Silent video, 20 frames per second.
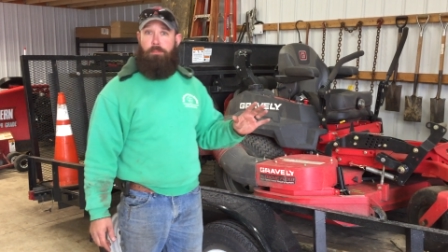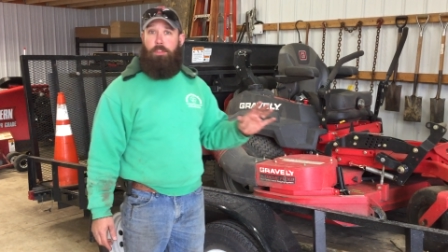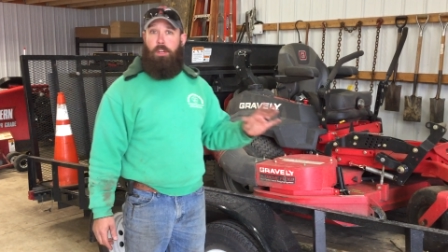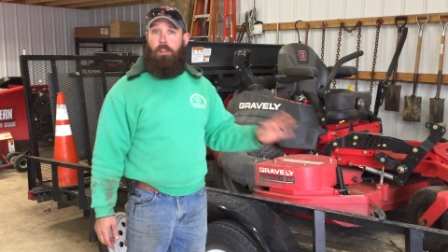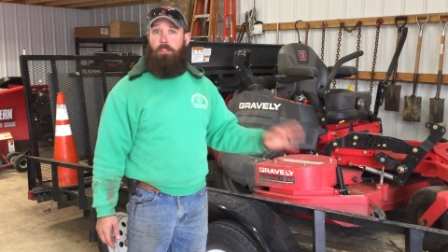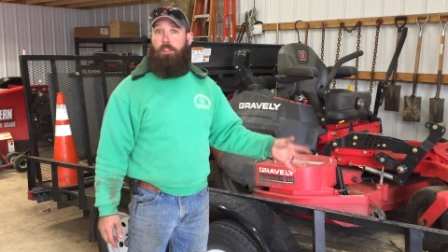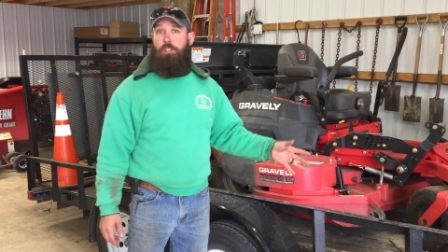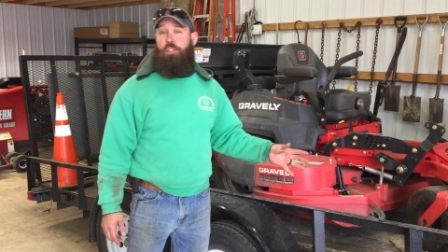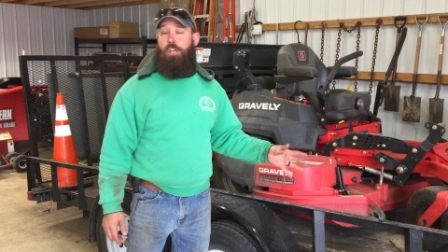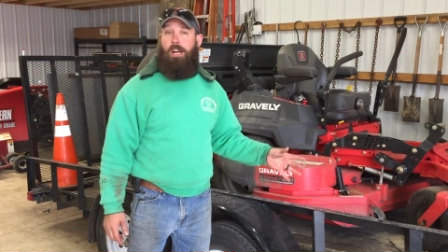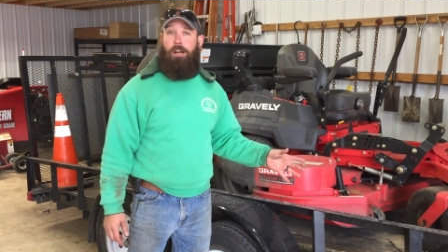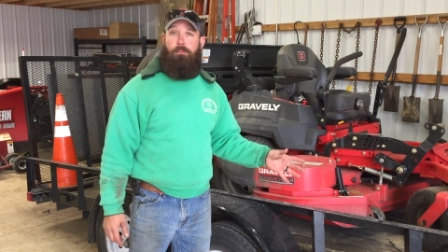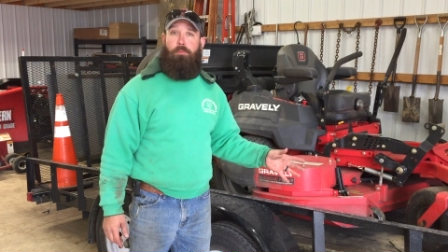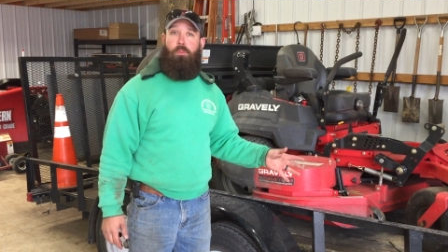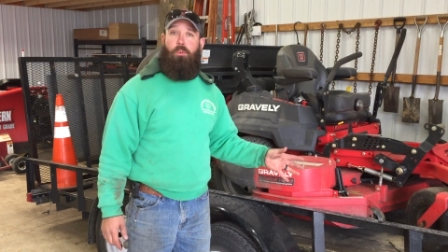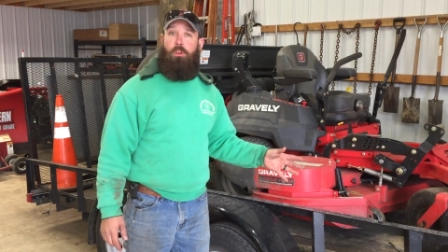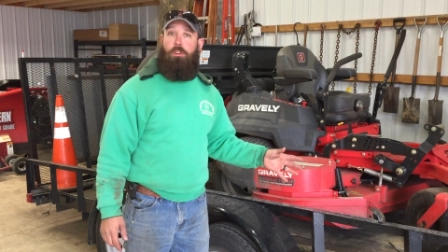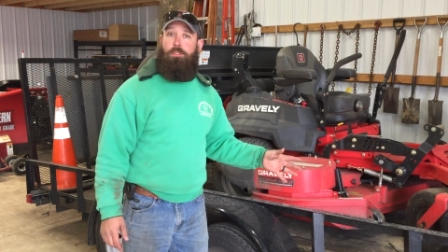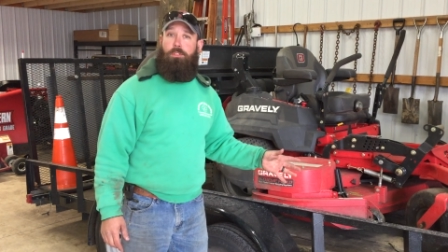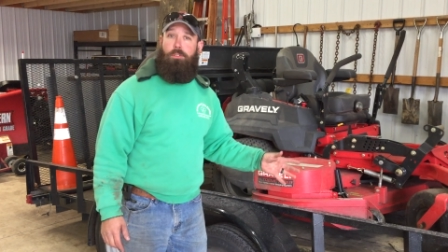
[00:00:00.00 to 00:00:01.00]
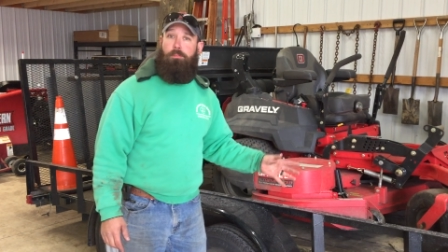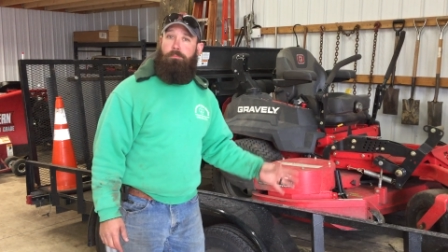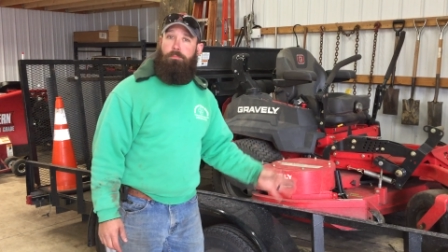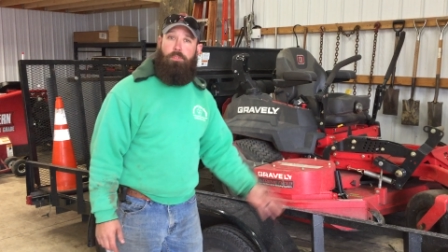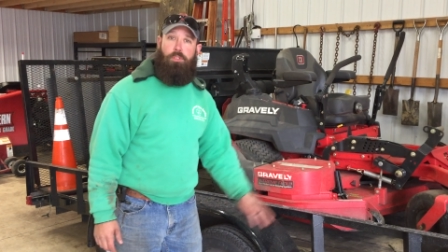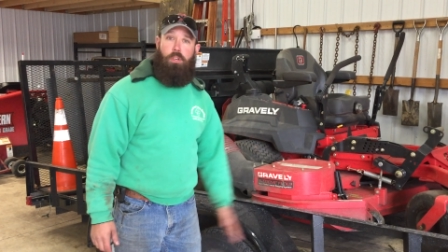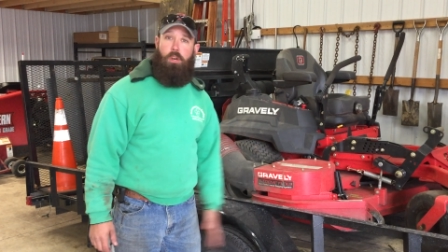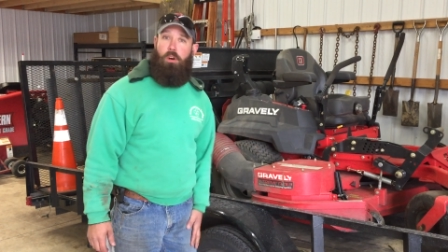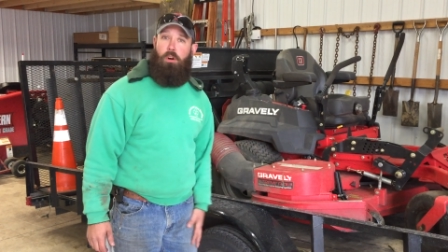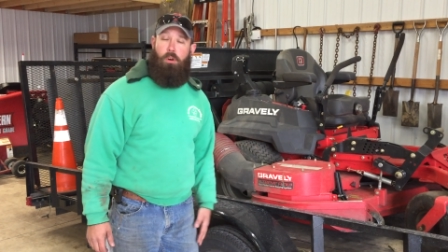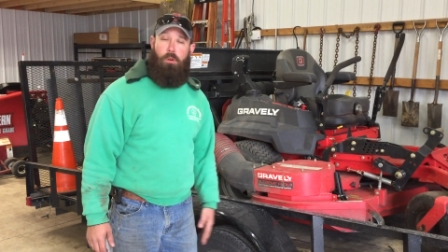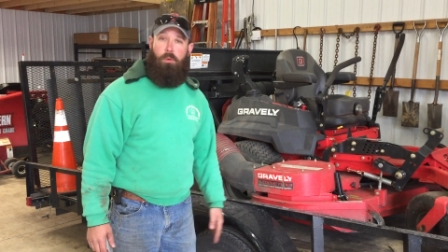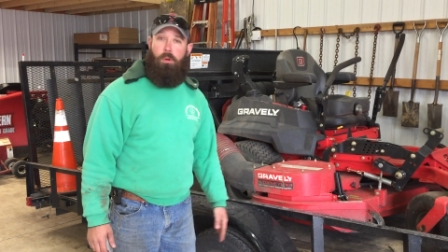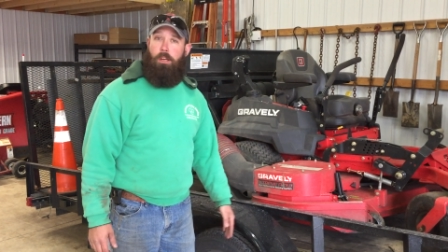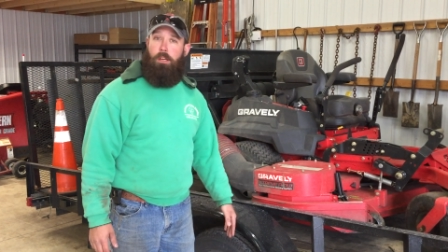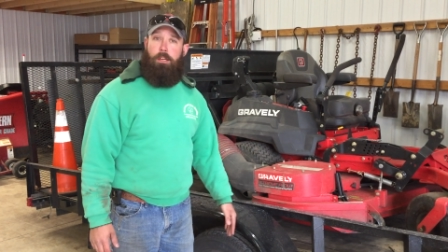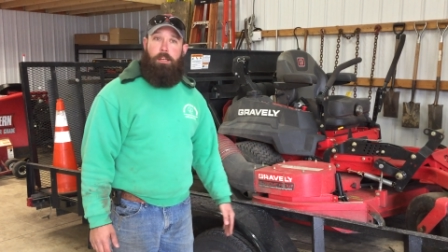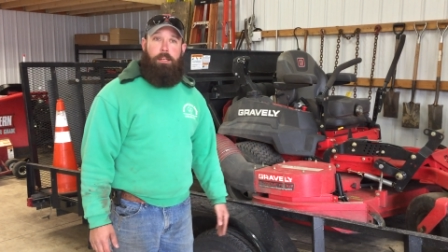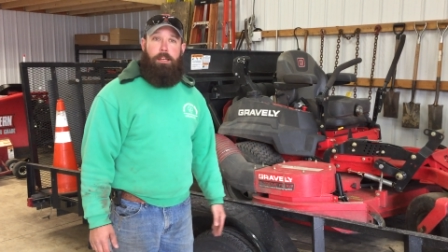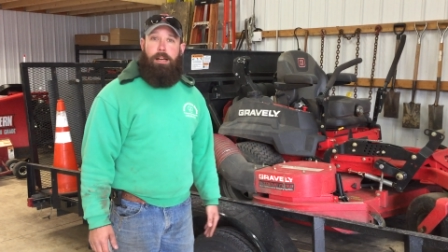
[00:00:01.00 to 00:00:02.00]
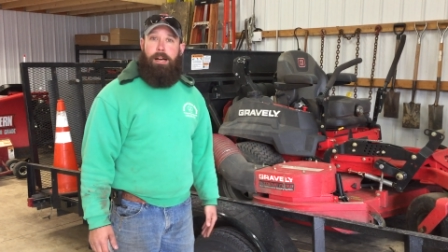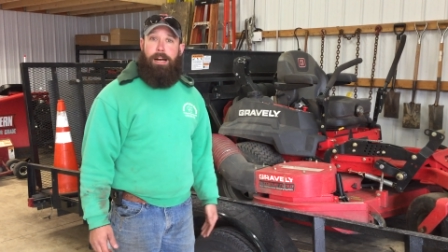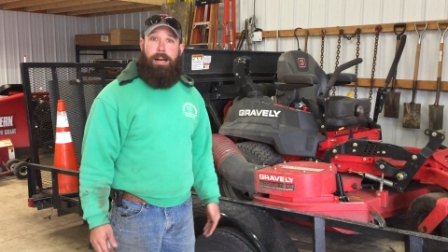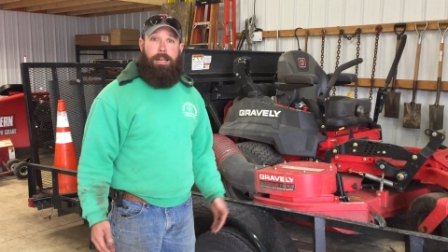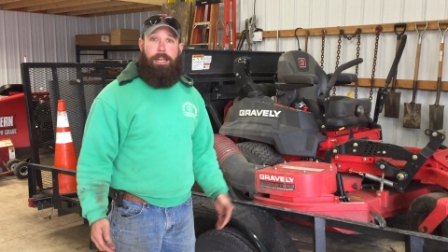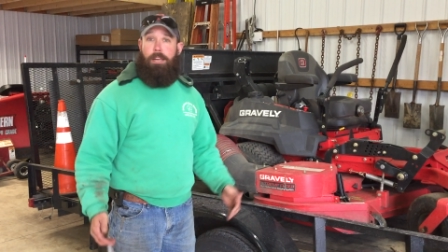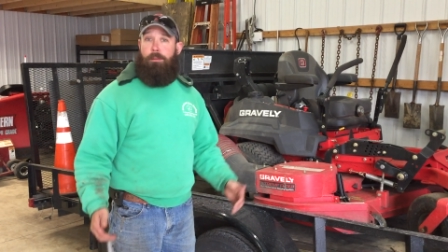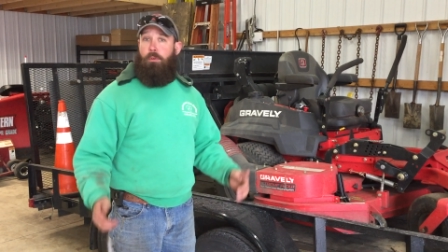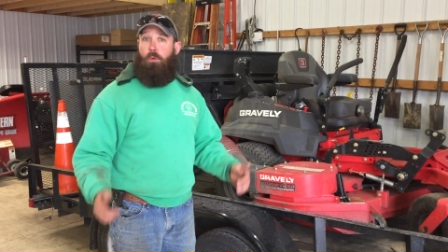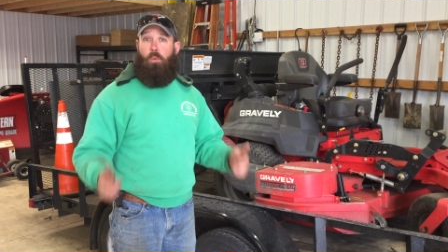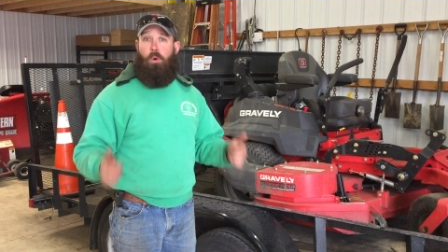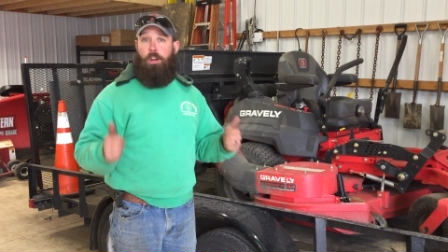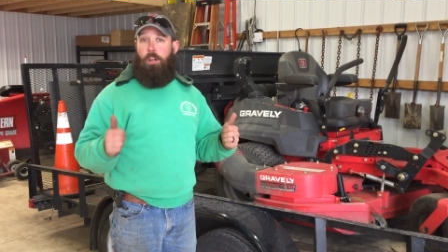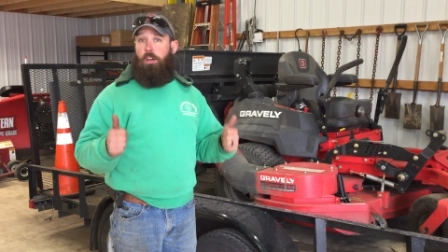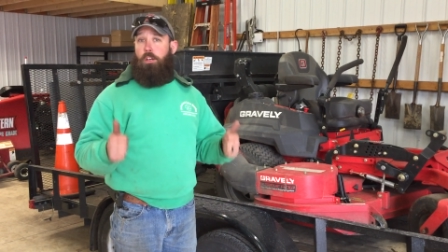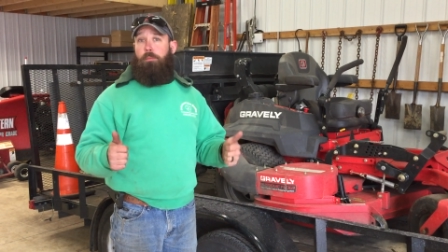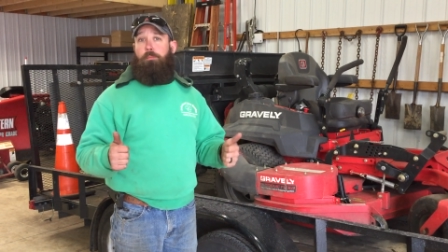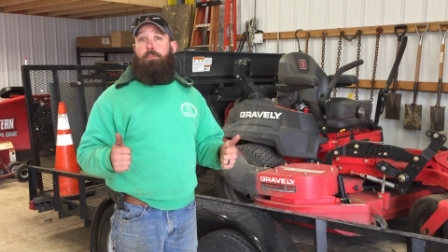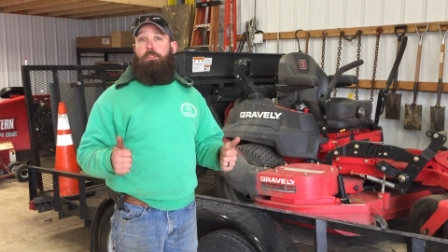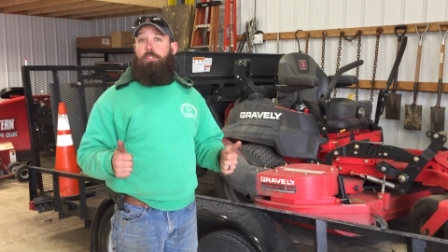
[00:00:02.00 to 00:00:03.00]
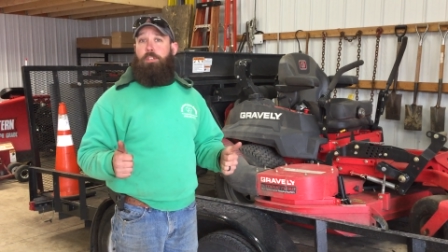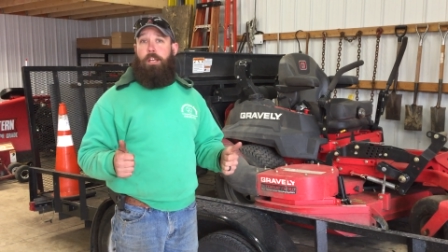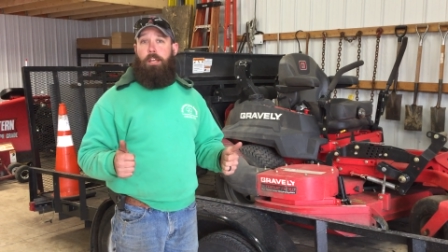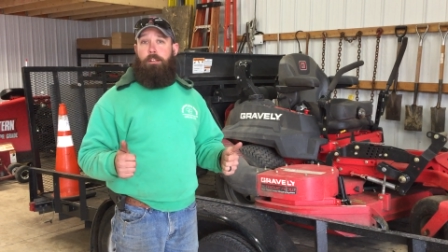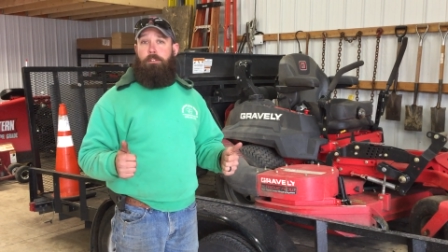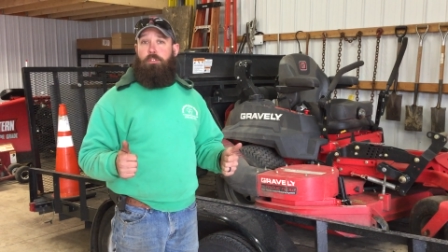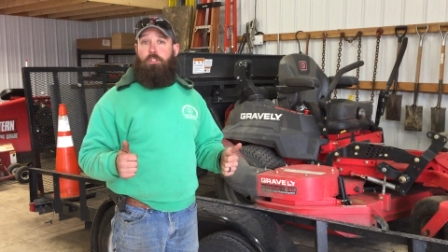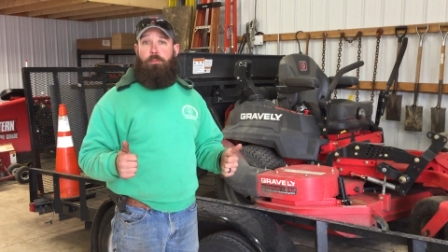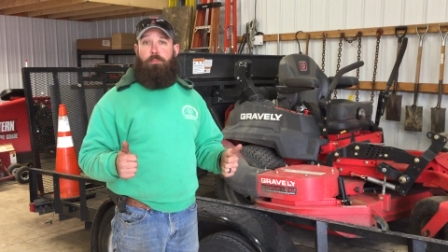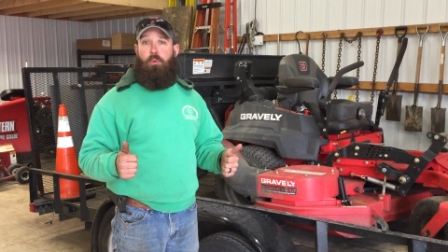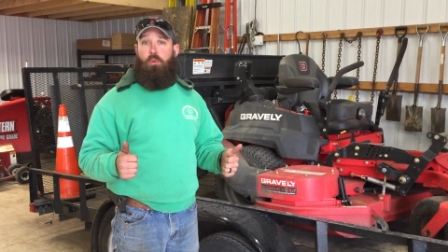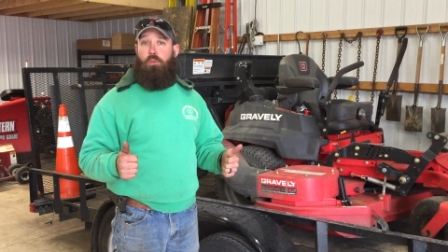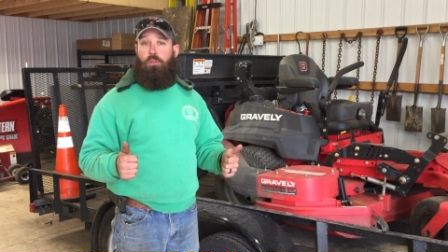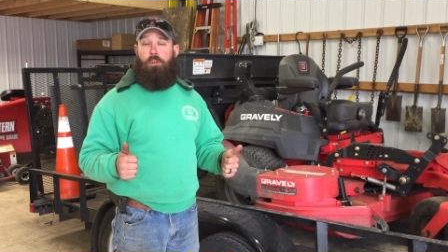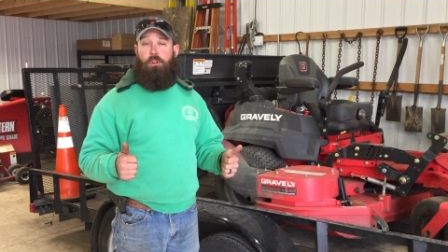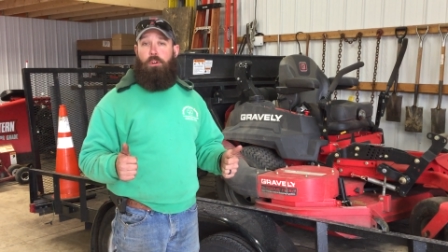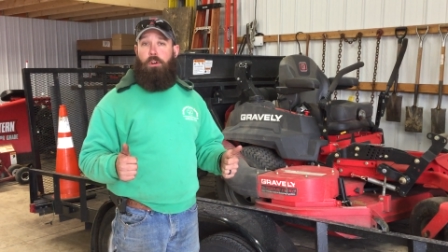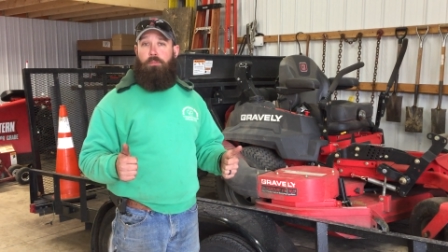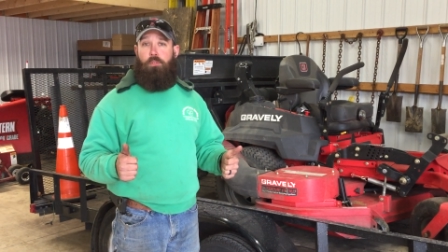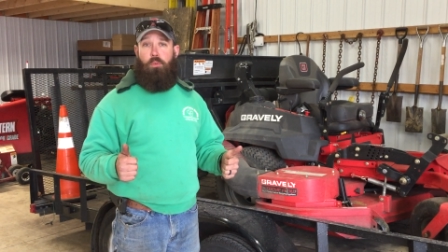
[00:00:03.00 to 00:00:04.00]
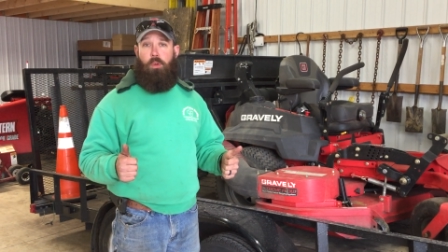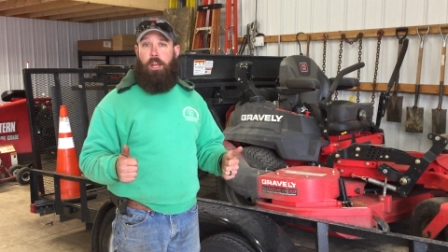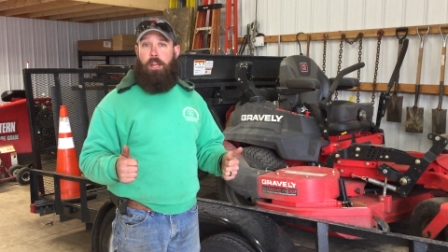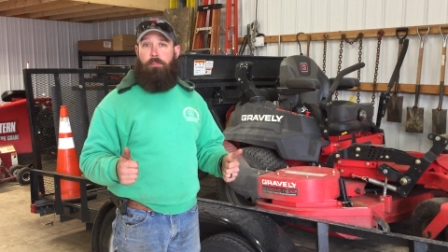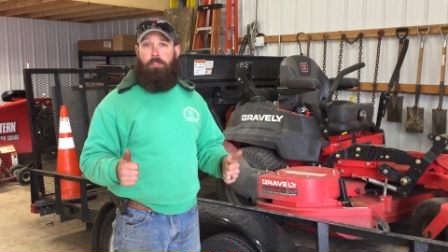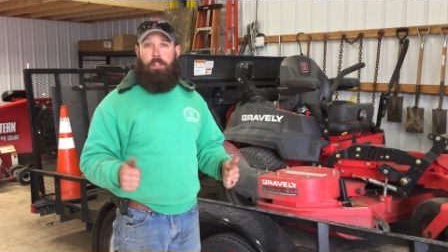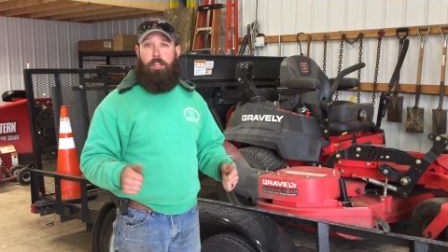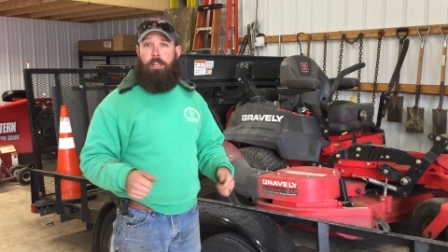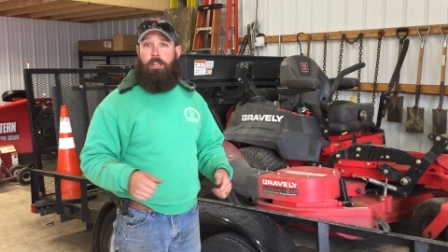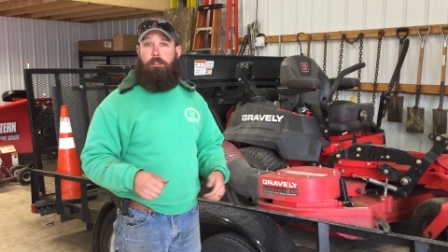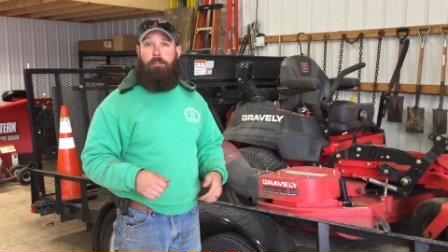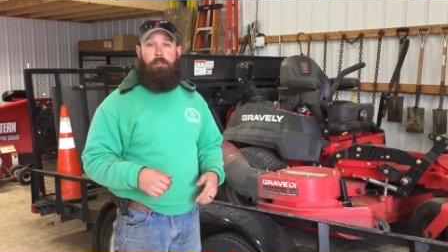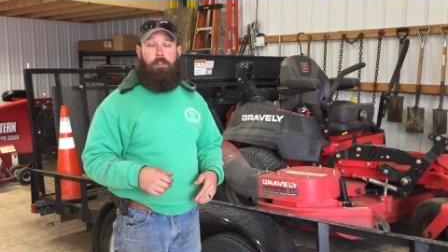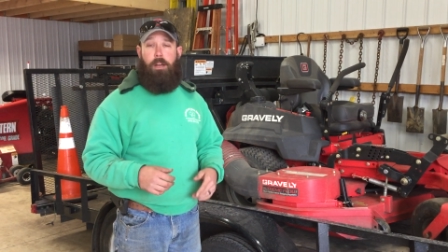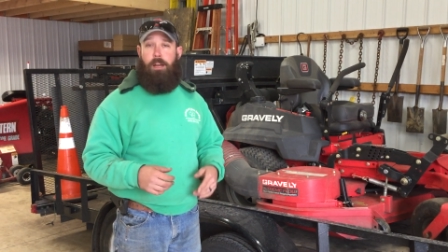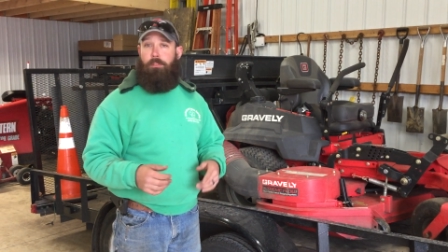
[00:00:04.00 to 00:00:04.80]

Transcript: have done the job for us. So I am a 100% supporter of Gravely.